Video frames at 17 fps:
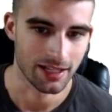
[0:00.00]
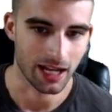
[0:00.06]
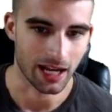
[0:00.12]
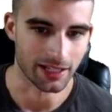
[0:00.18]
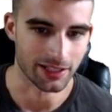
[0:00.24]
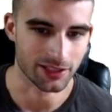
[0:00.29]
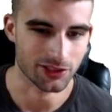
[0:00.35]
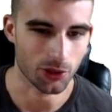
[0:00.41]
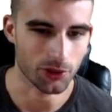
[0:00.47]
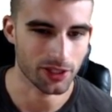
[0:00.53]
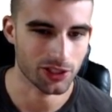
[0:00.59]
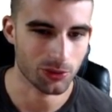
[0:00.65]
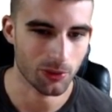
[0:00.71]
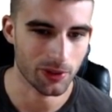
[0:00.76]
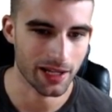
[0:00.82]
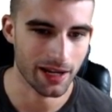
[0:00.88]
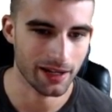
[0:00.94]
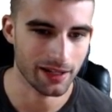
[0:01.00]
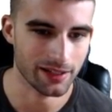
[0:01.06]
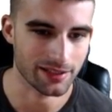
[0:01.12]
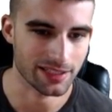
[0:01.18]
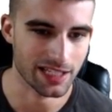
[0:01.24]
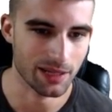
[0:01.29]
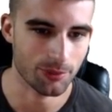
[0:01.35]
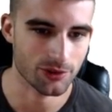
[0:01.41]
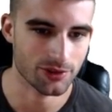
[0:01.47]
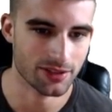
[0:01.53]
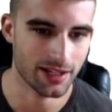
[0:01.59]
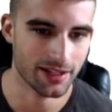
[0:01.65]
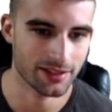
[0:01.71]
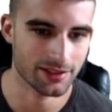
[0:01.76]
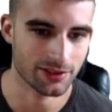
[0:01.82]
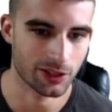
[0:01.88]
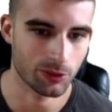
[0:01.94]
It's only a 28-inning sample
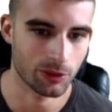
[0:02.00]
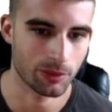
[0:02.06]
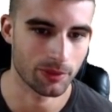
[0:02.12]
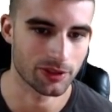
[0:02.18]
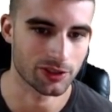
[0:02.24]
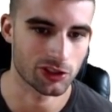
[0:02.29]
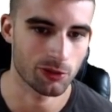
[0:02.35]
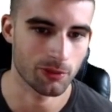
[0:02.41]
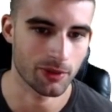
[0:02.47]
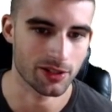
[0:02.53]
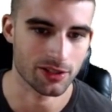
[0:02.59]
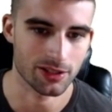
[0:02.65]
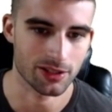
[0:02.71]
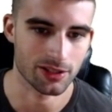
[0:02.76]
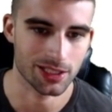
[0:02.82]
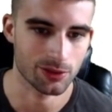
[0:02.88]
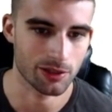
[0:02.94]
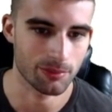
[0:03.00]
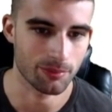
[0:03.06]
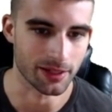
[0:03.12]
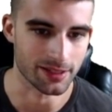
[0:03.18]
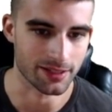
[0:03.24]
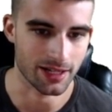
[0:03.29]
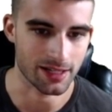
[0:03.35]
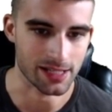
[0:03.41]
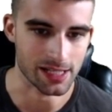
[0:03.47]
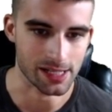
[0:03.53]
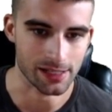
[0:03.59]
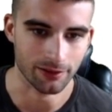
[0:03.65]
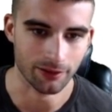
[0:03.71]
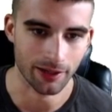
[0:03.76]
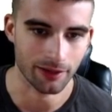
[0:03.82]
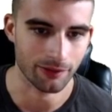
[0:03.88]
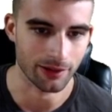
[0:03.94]
size, so I don't want to put too much into it, but he's got an
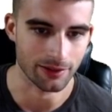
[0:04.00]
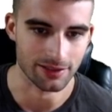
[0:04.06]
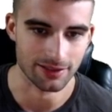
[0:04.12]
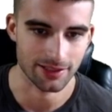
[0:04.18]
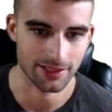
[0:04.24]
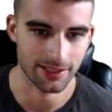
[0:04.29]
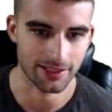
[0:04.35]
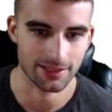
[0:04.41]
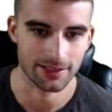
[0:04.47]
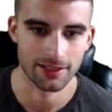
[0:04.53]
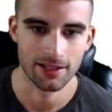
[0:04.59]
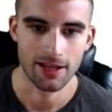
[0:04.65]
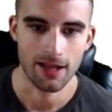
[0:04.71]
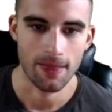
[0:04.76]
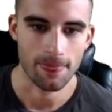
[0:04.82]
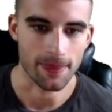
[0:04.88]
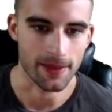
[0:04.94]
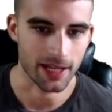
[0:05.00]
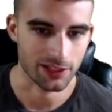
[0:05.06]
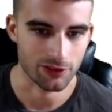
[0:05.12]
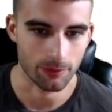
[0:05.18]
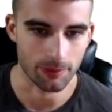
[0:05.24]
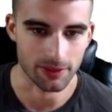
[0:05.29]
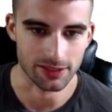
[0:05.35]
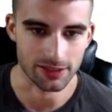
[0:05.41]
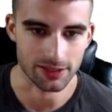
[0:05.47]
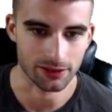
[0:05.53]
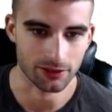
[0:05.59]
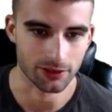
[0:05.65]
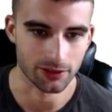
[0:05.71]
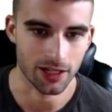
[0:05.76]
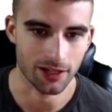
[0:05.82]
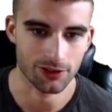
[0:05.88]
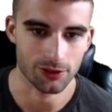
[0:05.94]
ERA around 6. The xFIP and Sierra
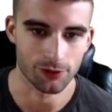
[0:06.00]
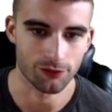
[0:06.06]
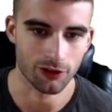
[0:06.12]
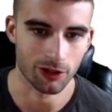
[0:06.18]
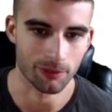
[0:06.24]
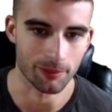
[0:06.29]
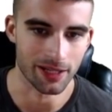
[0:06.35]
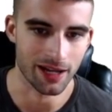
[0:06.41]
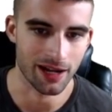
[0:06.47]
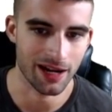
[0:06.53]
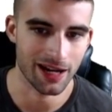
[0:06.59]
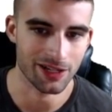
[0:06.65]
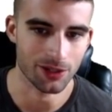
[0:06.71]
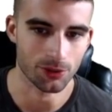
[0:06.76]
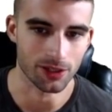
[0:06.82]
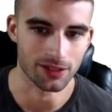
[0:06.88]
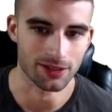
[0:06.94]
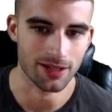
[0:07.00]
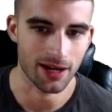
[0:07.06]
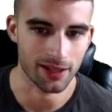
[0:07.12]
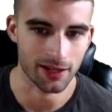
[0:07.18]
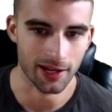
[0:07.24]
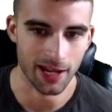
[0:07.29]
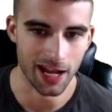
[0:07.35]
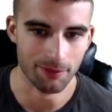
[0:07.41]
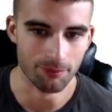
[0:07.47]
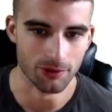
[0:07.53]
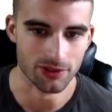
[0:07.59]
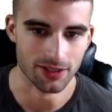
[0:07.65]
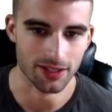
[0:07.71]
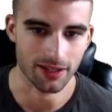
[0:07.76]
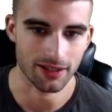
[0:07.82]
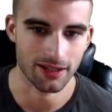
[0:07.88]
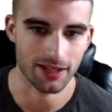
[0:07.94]
are not too far behind, only a
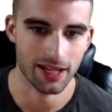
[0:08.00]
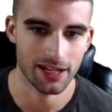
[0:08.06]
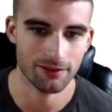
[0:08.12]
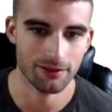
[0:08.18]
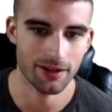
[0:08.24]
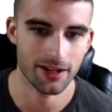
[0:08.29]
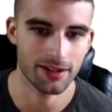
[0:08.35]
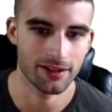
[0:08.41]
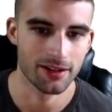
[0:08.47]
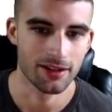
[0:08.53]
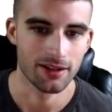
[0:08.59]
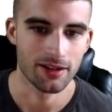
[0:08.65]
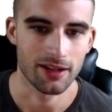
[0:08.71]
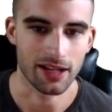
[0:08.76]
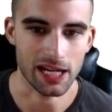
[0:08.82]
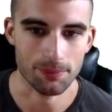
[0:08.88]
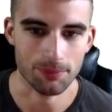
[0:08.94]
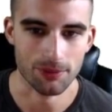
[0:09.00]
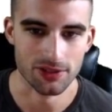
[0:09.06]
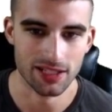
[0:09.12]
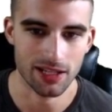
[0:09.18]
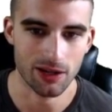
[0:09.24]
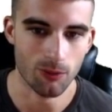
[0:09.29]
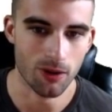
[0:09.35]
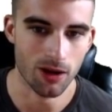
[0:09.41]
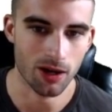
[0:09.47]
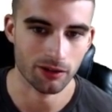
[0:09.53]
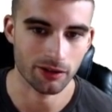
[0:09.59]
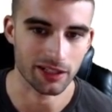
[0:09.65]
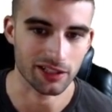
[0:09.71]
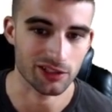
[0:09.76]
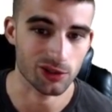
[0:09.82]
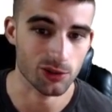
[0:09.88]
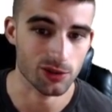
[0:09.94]
10.5% K rate, 8% walk
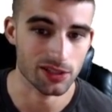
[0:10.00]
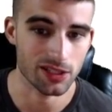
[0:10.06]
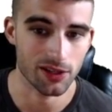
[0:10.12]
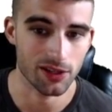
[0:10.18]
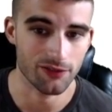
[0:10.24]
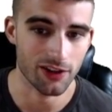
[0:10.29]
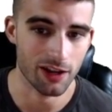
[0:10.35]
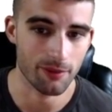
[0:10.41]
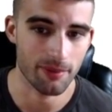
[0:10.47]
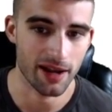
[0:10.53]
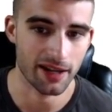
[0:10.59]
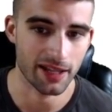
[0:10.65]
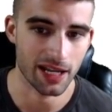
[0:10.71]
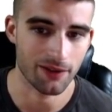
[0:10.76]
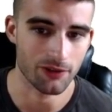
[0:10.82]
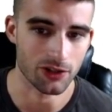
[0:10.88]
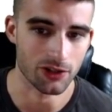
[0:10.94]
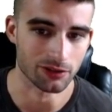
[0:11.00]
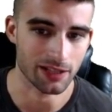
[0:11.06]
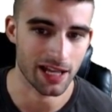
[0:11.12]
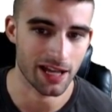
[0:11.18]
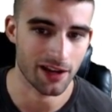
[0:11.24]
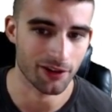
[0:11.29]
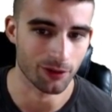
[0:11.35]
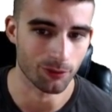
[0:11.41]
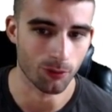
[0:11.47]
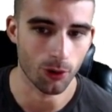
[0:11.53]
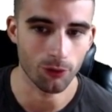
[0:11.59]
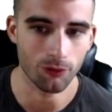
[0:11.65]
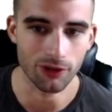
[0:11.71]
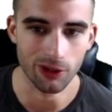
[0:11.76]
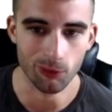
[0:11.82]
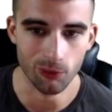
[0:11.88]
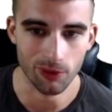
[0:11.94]
rate, 275 batting average allowed,
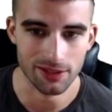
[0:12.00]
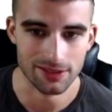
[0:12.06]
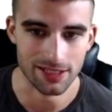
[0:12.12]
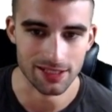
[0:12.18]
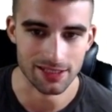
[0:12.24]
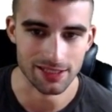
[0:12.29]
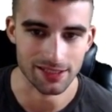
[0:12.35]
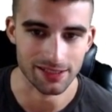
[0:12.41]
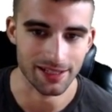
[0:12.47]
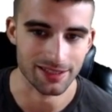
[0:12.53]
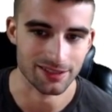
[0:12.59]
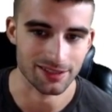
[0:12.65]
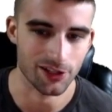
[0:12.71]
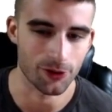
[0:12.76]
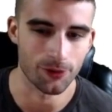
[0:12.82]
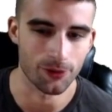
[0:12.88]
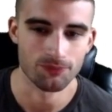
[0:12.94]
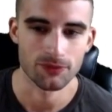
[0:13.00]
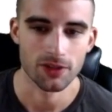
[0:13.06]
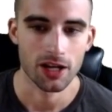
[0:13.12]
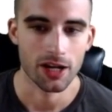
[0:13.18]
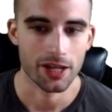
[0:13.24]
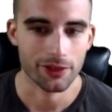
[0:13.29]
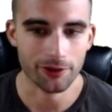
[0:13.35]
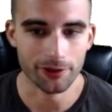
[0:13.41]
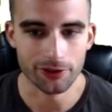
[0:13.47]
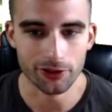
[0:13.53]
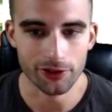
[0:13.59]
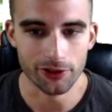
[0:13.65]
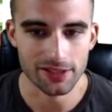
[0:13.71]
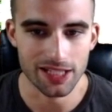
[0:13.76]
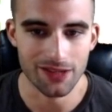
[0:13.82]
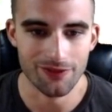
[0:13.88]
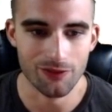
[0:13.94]
over a 160 ISO,
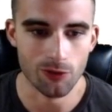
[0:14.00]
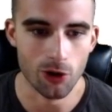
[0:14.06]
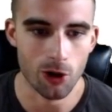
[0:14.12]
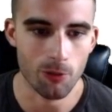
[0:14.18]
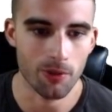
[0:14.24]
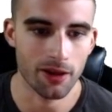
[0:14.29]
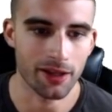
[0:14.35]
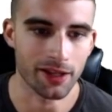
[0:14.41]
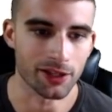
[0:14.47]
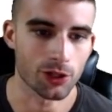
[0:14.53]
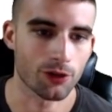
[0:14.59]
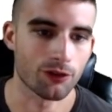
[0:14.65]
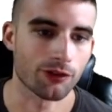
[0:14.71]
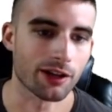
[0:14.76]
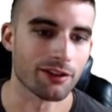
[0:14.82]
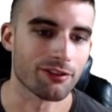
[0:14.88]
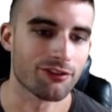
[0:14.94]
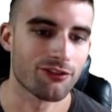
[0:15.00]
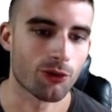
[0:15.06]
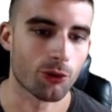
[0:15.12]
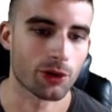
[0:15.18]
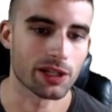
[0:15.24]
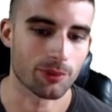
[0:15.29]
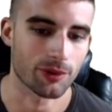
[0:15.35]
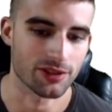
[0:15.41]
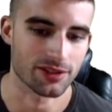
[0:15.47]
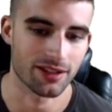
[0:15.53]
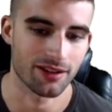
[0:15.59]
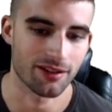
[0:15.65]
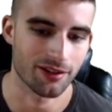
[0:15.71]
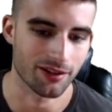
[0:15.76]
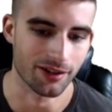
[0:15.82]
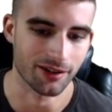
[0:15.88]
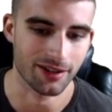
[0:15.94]
337 wOBA, and over a 40%
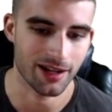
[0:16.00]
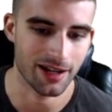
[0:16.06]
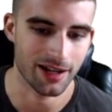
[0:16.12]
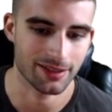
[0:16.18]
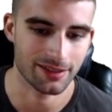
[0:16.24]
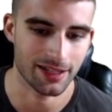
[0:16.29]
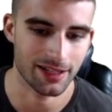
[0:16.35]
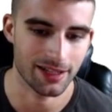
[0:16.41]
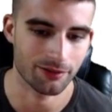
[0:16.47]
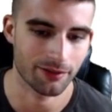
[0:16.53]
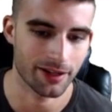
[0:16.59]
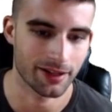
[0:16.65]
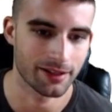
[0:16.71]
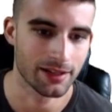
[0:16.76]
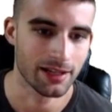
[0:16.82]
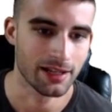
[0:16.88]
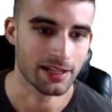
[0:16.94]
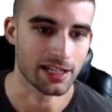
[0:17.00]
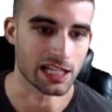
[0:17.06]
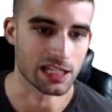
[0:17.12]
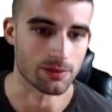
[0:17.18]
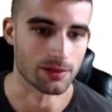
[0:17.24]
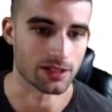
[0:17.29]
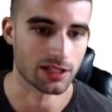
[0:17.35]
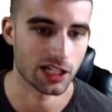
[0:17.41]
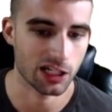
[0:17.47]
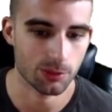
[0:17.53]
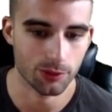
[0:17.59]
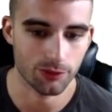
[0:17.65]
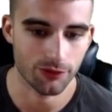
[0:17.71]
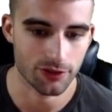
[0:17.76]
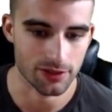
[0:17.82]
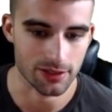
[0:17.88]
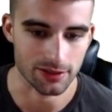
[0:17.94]
hard contact rate. He's been terrible
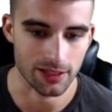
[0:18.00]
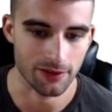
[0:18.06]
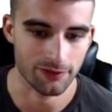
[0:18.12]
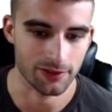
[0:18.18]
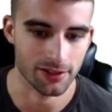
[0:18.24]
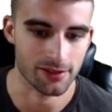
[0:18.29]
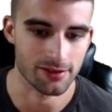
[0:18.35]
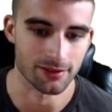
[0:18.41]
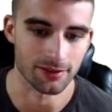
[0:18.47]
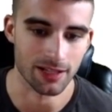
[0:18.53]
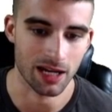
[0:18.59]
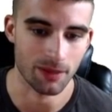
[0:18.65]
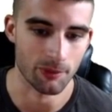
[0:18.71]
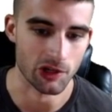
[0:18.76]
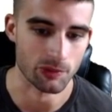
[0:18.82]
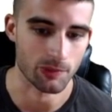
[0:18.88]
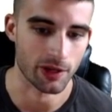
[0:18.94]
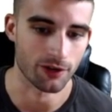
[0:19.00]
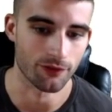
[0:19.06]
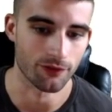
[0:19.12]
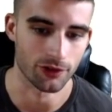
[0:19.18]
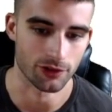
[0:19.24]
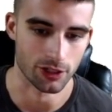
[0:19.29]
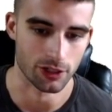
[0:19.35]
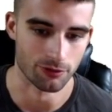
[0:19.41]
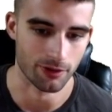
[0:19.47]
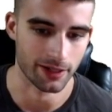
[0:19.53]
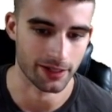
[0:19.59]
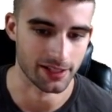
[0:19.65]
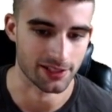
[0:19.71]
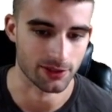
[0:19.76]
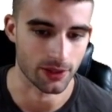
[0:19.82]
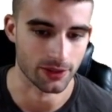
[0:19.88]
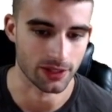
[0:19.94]
versus lefties and not much better versus
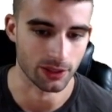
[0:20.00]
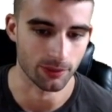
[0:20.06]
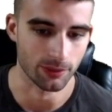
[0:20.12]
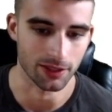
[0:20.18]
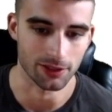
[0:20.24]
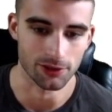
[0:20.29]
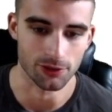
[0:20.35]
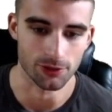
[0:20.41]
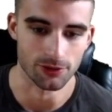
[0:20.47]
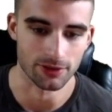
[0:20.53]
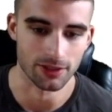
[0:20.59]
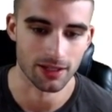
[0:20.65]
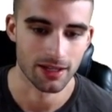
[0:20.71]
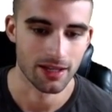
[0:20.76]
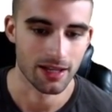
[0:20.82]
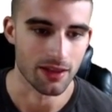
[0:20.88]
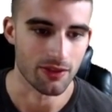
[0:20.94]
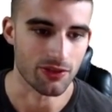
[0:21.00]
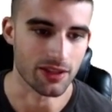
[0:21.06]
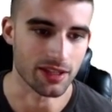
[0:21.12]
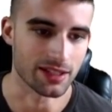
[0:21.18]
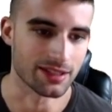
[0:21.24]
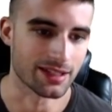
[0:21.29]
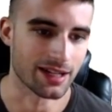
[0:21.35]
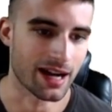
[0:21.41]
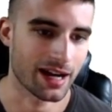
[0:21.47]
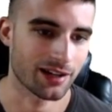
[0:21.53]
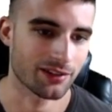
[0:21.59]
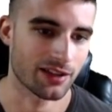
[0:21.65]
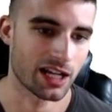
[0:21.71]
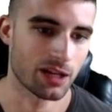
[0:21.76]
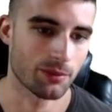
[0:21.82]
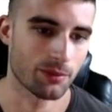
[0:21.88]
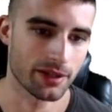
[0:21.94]
righties, so I think we can use the entire
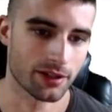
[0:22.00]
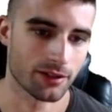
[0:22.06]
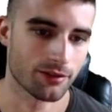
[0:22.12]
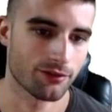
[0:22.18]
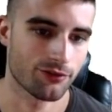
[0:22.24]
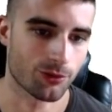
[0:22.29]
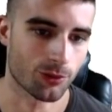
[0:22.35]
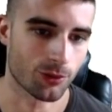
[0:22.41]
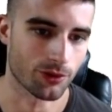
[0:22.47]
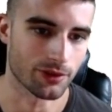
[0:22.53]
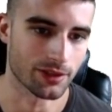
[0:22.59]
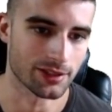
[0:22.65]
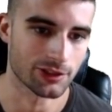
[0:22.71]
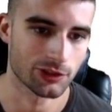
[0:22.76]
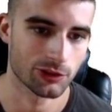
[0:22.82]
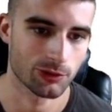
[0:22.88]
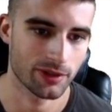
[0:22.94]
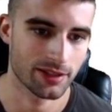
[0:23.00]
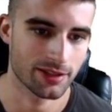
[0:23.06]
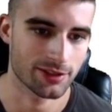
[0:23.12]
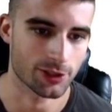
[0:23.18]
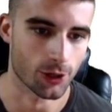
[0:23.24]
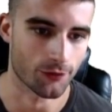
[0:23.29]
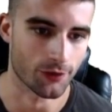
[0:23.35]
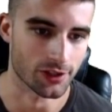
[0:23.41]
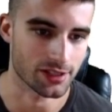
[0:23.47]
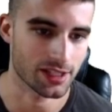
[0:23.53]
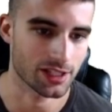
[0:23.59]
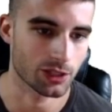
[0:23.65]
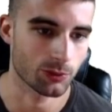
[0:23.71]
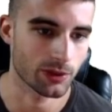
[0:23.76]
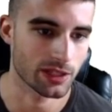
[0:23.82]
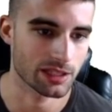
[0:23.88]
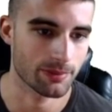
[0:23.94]
lineup here for the Twins. So if you see a
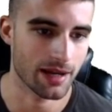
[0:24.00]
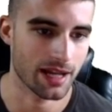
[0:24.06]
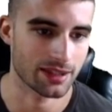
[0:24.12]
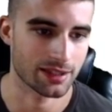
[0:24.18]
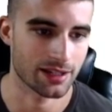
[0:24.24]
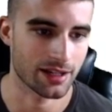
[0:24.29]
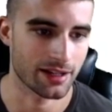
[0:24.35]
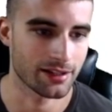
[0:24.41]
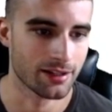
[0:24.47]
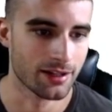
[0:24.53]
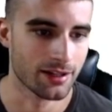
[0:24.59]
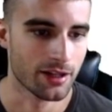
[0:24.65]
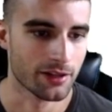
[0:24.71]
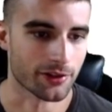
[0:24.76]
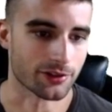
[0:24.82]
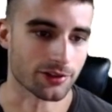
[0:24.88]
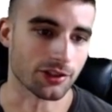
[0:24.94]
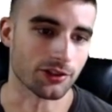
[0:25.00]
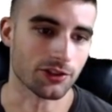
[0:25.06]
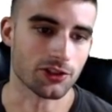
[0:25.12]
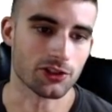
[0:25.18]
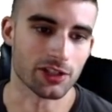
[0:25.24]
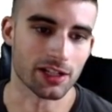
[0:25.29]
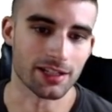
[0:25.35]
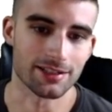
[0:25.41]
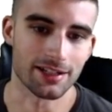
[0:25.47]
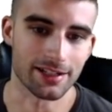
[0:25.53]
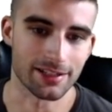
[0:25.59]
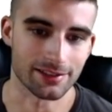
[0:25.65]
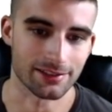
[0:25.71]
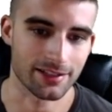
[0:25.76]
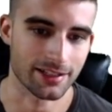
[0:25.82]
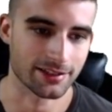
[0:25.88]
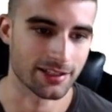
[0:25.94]
Twins bat tonight, there's a good chance I
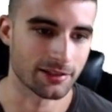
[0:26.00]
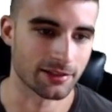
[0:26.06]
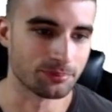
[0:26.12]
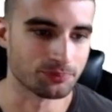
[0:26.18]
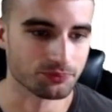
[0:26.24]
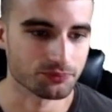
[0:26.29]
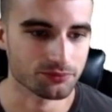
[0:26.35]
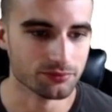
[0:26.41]
like them.